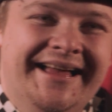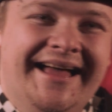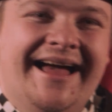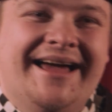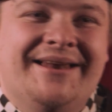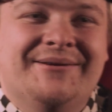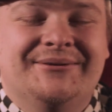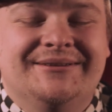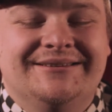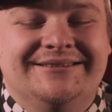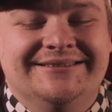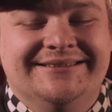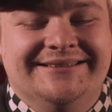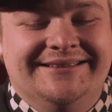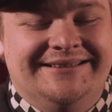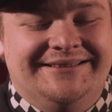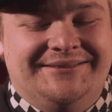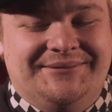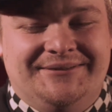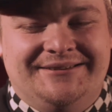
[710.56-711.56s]
And
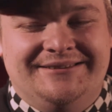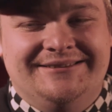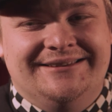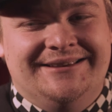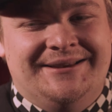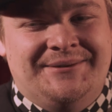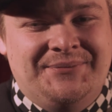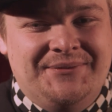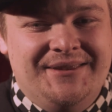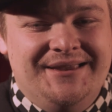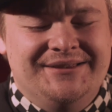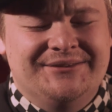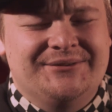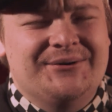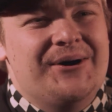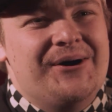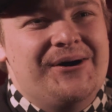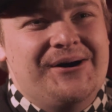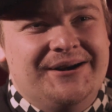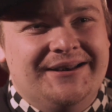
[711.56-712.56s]
it was
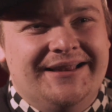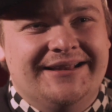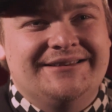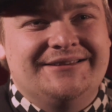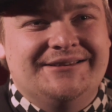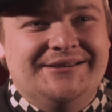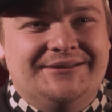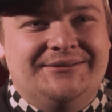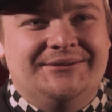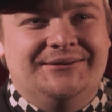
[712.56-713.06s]
so hard actually